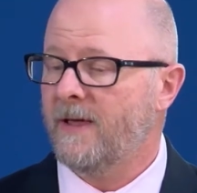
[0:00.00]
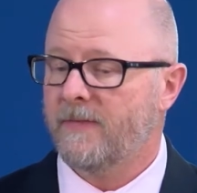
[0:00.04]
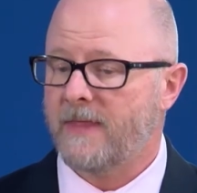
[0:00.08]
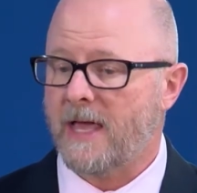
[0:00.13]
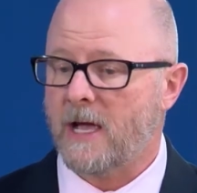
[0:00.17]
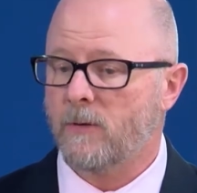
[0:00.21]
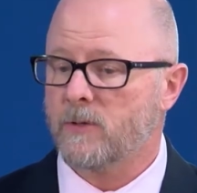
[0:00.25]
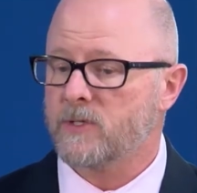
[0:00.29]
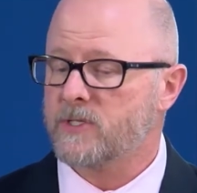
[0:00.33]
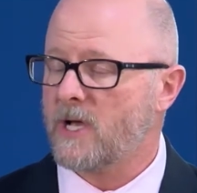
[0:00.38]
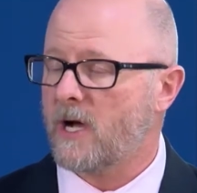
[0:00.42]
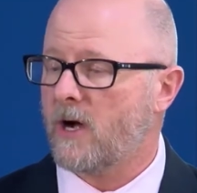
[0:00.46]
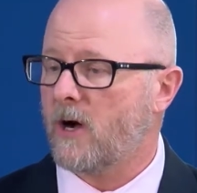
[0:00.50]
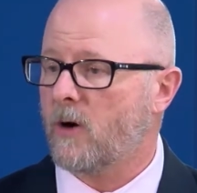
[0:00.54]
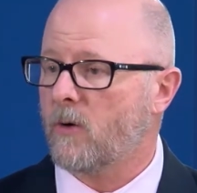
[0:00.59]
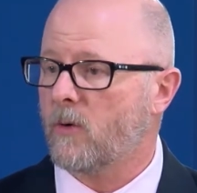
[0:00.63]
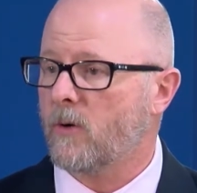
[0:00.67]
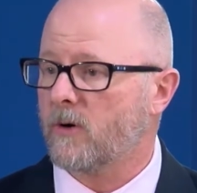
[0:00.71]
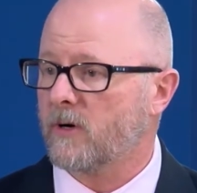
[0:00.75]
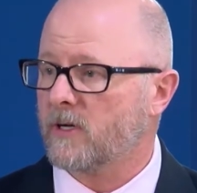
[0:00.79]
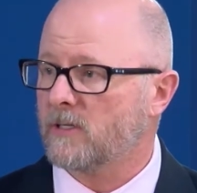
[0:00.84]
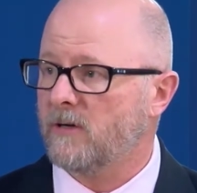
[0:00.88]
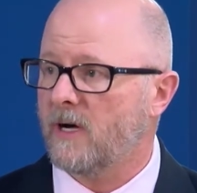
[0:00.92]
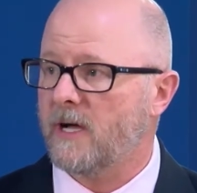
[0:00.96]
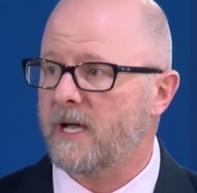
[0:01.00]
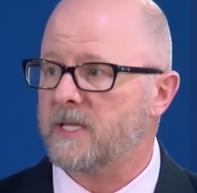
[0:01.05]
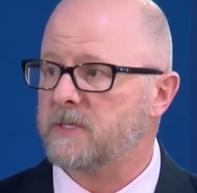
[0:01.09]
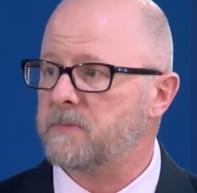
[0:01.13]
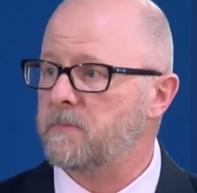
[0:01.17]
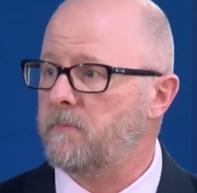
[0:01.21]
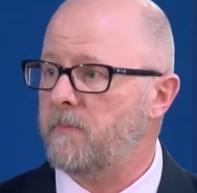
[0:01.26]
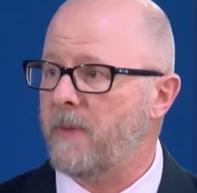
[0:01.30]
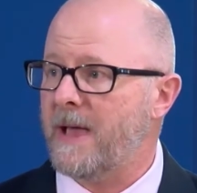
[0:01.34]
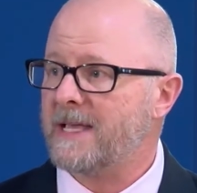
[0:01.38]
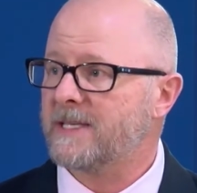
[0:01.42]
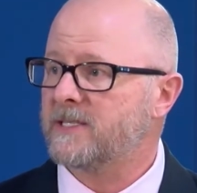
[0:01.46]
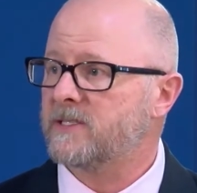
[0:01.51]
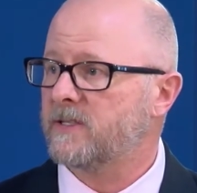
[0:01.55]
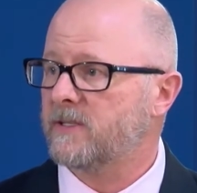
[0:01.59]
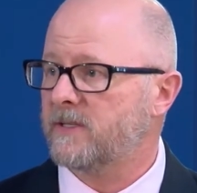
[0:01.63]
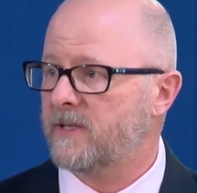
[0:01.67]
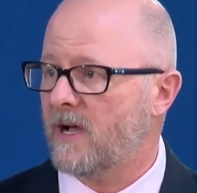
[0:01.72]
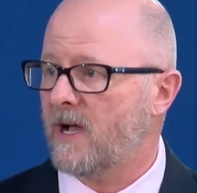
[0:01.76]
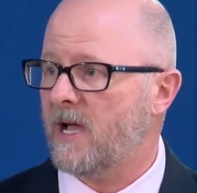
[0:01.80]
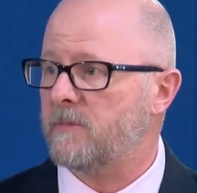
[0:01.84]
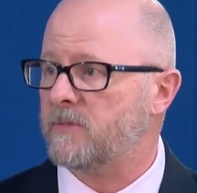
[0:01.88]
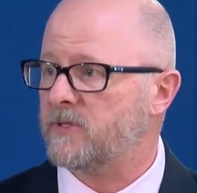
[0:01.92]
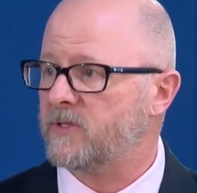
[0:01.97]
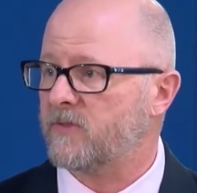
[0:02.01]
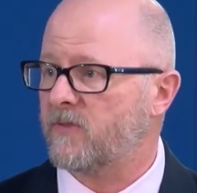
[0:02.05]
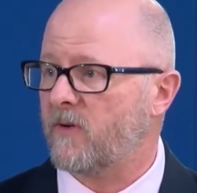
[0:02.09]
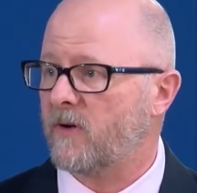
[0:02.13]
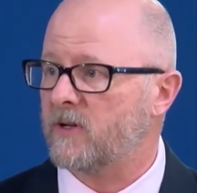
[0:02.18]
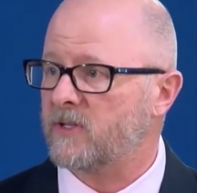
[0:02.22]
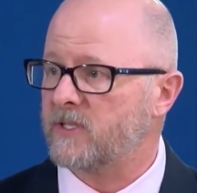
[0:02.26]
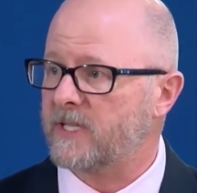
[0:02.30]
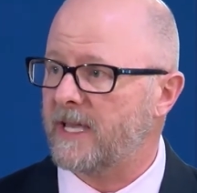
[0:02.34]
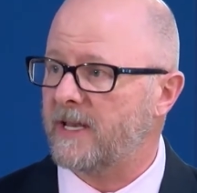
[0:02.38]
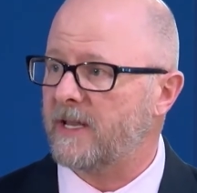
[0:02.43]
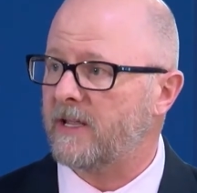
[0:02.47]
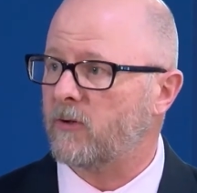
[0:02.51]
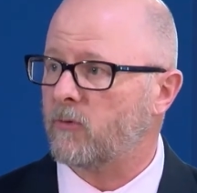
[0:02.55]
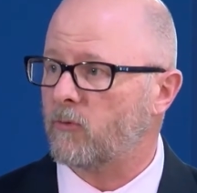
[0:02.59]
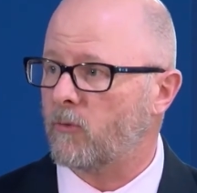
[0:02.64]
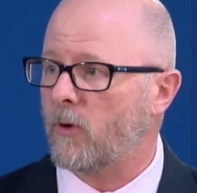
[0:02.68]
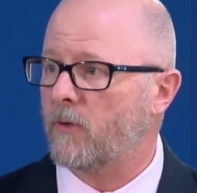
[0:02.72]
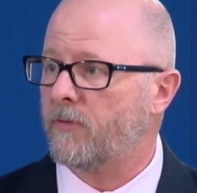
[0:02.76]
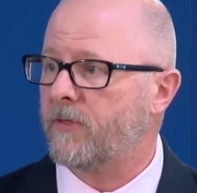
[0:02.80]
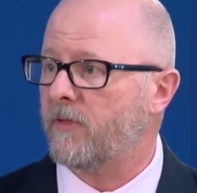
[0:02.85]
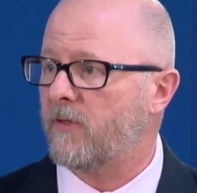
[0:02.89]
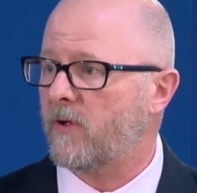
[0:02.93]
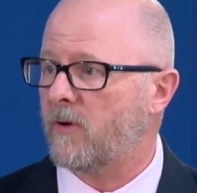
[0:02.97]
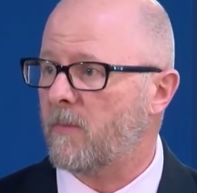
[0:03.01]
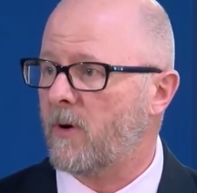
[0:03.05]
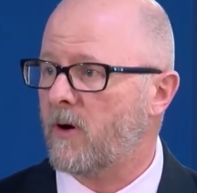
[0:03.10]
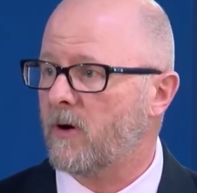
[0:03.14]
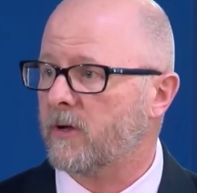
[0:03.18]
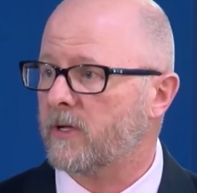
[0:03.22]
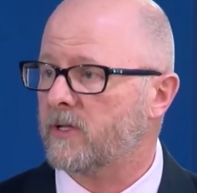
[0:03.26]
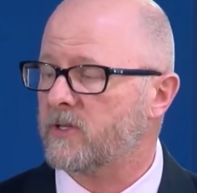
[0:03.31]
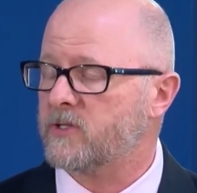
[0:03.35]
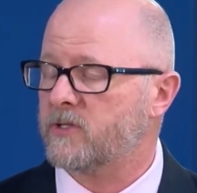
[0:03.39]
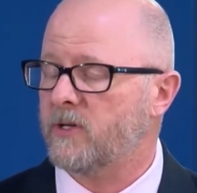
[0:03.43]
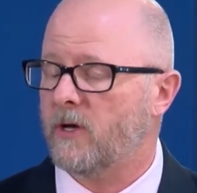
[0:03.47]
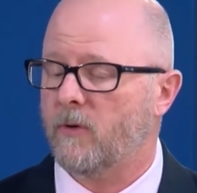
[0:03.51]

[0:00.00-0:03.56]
that was our clients' best times as far as getting growth in their markets.